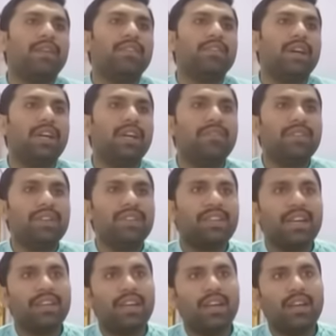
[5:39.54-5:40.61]
The event
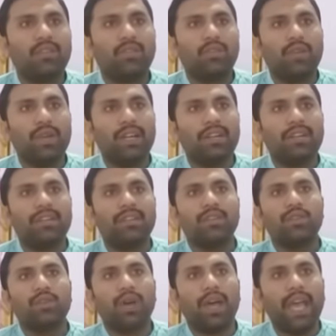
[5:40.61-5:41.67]
that are going
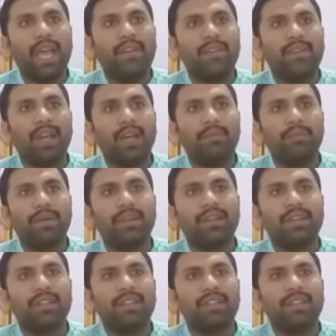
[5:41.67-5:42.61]
to have happened